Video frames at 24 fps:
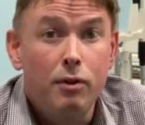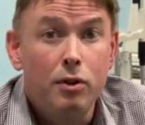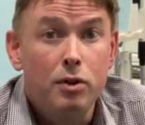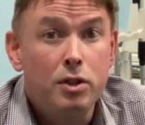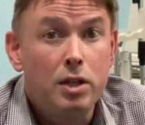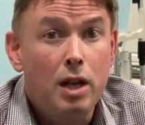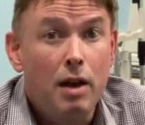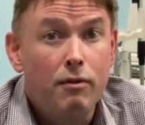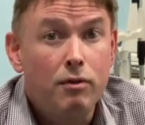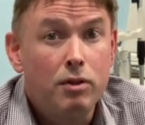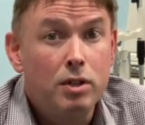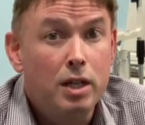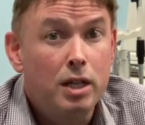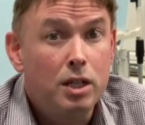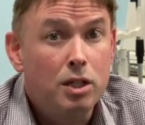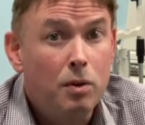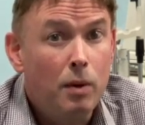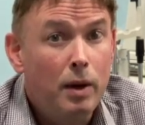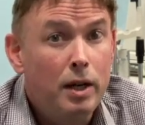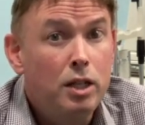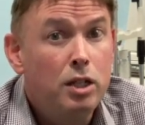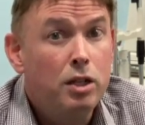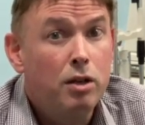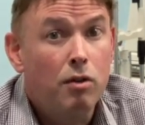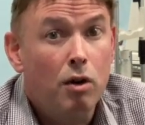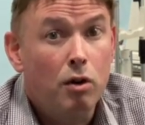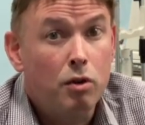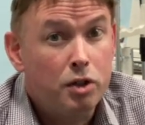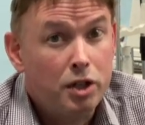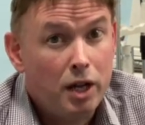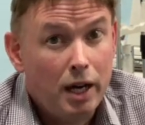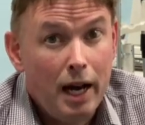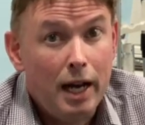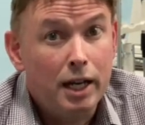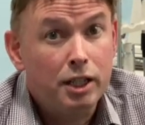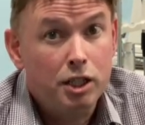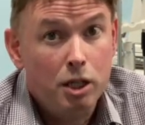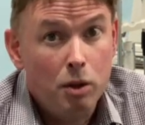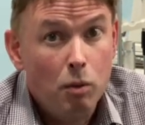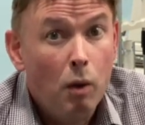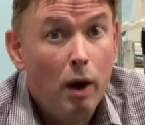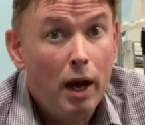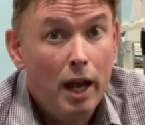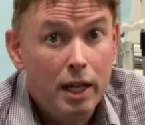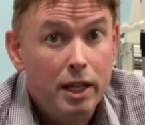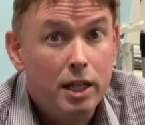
For 70 to 80 year olds can actually wear